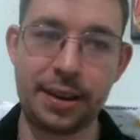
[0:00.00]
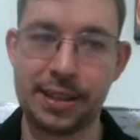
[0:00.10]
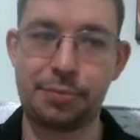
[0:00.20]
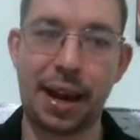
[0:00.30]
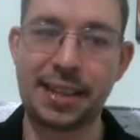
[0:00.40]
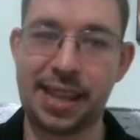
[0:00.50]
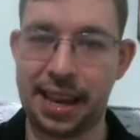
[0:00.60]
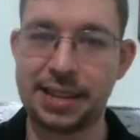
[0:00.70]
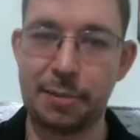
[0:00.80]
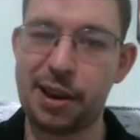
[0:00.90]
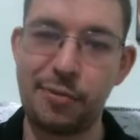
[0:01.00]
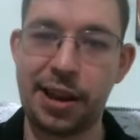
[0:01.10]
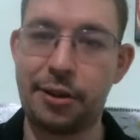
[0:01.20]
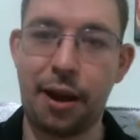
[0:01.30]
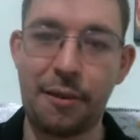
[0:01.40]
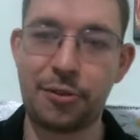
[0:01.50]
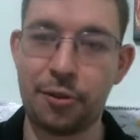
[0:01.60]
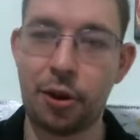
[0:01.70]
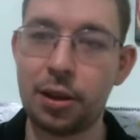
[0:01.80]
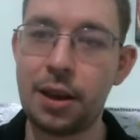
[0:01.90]
because white's king is a bit weaker after
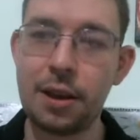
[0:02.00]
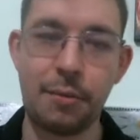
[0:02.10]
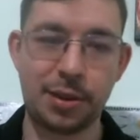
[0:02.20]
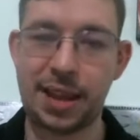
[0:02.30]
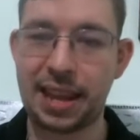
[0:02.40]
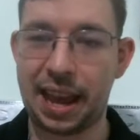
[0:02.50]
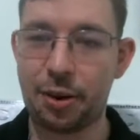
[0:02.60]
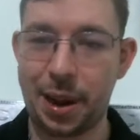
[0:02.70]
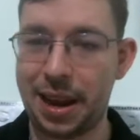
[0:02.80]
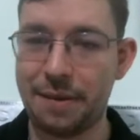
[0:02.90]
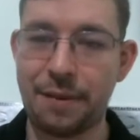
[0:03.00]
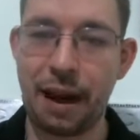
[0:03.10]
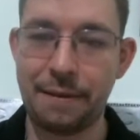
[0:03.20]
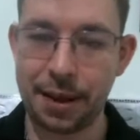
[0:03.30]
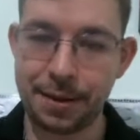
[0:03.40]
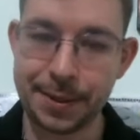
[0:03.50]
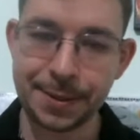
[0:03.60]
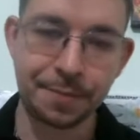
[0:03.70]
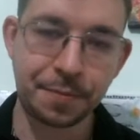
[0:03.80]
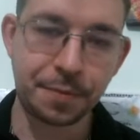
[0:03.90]
all, once you get that queen e5 in.
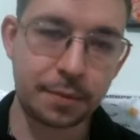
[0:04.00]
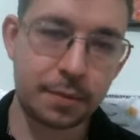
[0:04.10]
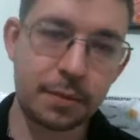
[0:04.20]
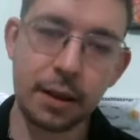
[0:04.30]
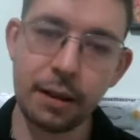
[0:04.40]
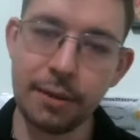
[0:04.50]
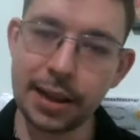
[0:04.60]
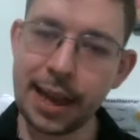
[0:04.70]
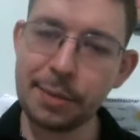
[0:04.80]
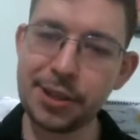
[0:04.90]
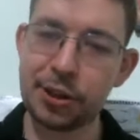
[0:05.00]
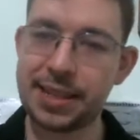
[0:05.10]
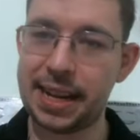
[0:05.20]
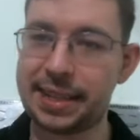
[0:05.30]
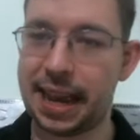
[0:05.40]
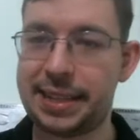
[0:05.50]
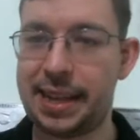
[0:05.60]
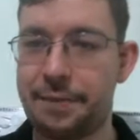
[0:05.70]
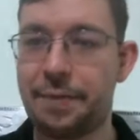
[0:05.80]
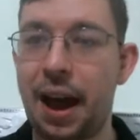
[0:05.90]
Well, the game saw d takes
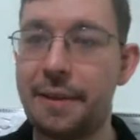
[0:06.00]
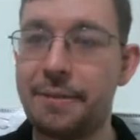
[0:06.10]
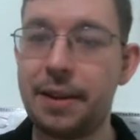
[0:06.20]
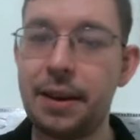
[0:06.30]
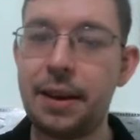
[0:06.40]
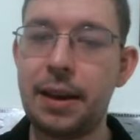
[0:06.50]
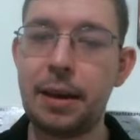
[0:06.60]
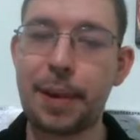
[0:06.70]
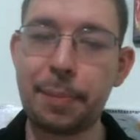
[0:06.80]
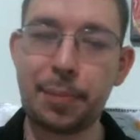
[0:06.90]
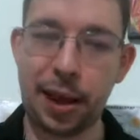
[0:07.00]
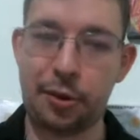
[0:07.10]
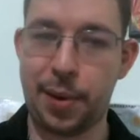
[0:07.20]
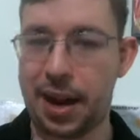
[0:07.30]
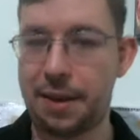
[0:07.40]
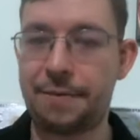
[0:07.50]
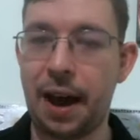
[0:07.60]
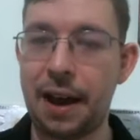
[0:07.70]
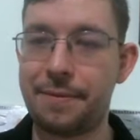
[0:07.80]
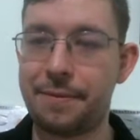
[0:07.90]
e5, black played queen
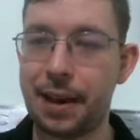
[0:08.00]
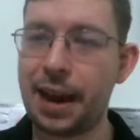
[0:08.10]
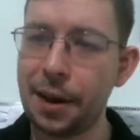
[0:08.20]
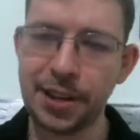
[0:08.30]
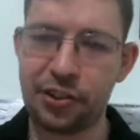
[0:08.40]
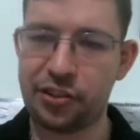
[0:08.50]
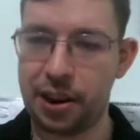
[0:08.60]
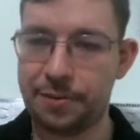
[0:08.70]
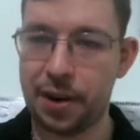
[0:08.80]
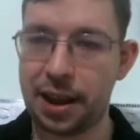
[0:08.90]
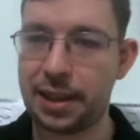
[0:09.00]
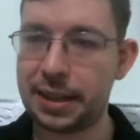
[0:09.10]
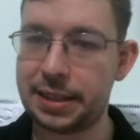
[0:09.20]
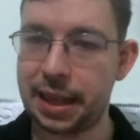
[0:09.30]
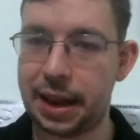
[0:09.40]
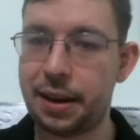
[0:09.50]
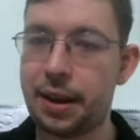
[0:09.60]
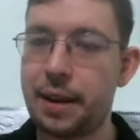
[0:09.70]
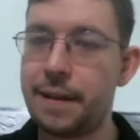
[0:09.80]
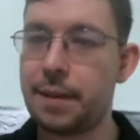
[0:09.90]
e5, and now after g3, I think that
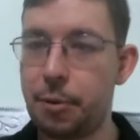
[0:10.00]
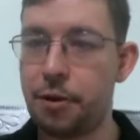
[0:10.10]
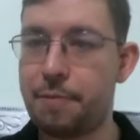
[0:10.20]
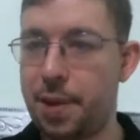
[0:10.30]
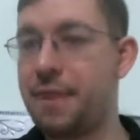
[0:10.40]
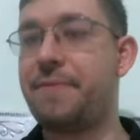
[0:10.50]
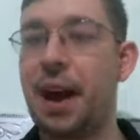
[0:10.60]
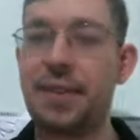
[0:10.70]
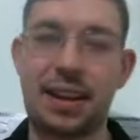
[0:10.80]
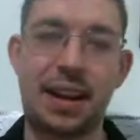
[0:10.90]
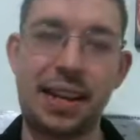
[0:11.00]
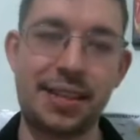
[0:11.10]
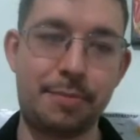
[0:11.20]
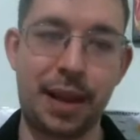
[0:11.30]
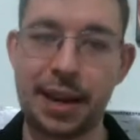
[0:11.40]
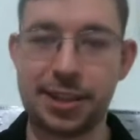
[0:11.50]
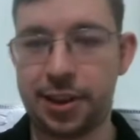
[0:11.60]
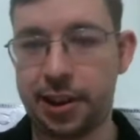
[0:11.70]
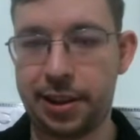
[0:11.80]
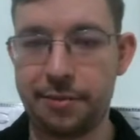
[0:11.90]
the move b5 that Carlsen played is
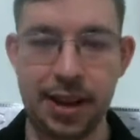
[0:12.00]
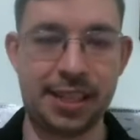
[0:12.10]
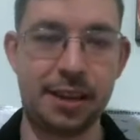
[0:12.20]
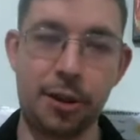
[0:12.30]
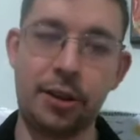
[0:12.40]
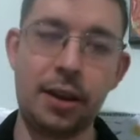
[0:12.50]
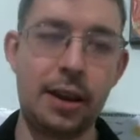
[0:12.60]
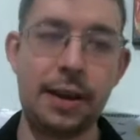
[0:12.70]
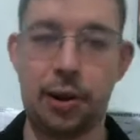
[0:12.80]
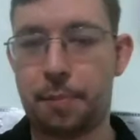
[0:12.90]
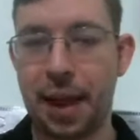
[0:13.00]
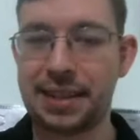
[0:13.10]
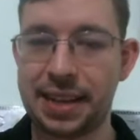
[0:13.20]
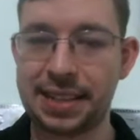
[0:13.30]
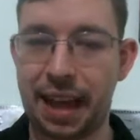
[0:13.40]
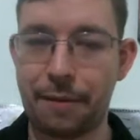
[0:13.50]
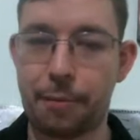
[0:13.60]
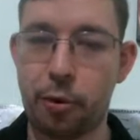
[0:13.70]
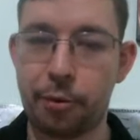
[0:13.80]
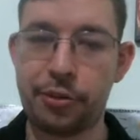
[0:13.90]
certainly reasonable. You know, black does have a
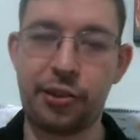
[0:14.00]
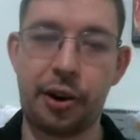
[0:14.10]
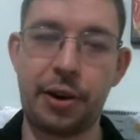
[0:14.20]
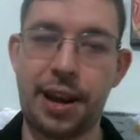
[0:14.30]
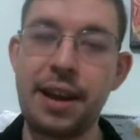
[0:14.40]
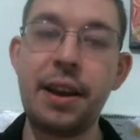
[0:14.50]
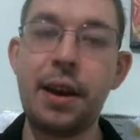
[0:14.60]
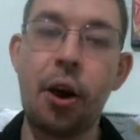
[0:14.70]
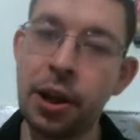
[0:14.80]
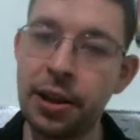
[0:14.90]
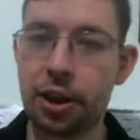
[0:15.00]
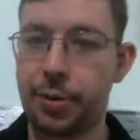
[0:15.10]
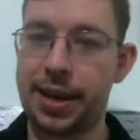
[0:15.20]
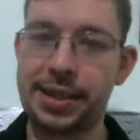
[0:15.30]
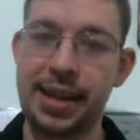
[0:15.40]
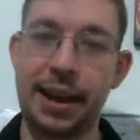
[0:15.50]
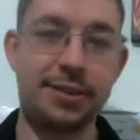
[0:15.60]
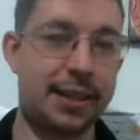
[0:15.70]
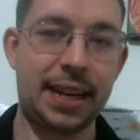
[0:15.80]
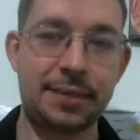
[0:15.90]
pawn majority on the queen side,
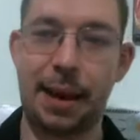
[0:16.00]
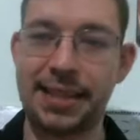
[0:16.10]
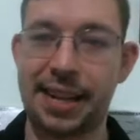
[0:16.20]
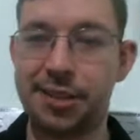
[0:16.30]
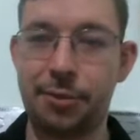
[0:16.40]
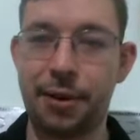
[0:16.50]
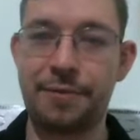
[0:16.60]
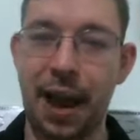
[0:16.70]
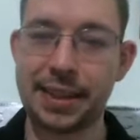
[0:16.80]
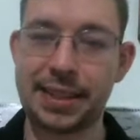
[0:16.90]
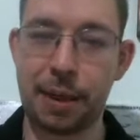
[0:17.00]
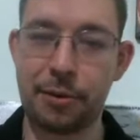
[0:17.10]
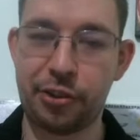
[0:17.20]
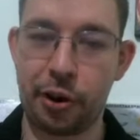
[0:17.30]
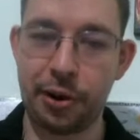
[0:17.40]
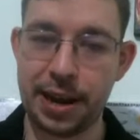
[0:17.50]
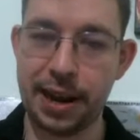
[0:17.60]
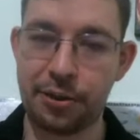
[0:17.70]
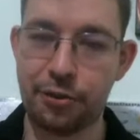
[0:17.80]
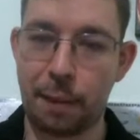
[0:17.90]
so it does make sense to advance that majority
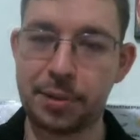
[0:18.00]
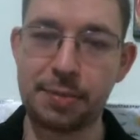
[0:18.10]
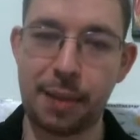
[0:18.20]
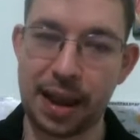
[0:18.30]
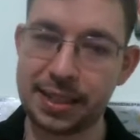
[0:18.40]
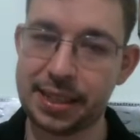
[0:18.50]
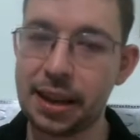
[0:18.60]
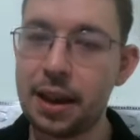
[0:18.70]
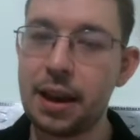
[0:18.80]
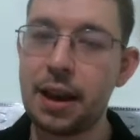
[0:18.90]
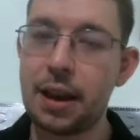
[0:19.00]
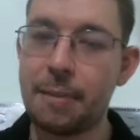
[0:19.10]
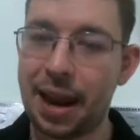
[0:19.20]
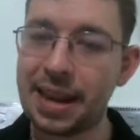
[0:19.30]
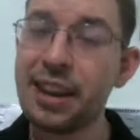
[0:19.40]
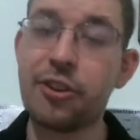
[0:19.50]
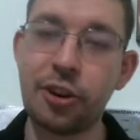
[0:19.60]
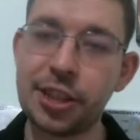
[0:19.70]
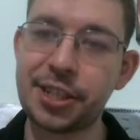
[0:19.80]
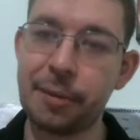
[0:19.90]
and grab space. But I think you could
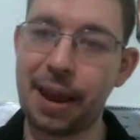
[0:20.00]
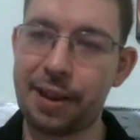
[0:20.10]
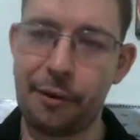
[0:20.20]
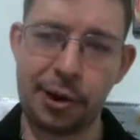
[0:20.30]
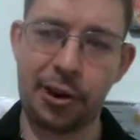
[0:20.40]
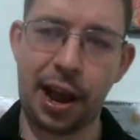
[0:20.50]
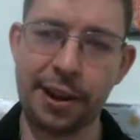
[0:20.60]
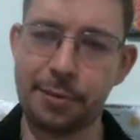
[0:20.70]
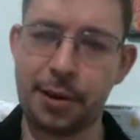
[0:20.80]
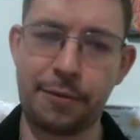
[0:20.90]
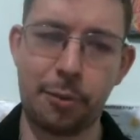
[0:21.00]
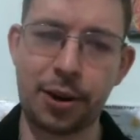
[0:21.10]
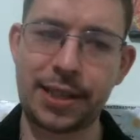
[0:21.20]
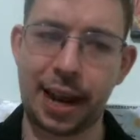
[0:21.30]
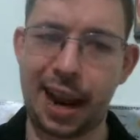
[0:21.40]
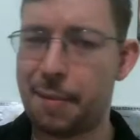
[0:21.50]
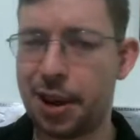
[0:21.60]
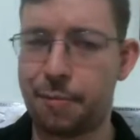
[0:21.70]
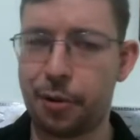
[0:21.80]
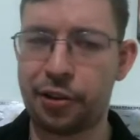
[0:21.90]
also make a very good argument for a more dynamic
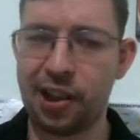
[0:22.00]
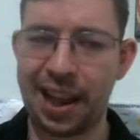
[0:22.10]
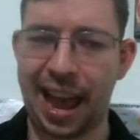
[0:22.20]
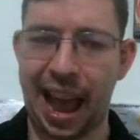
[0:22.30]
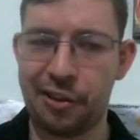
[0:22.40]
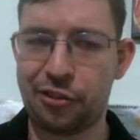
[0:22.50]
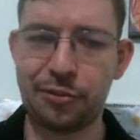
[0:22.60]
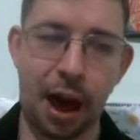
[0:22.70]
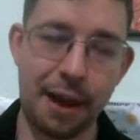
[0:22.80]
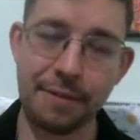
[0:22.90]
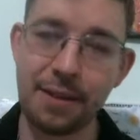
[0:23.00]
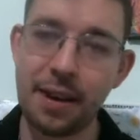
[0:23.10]
approach like h5.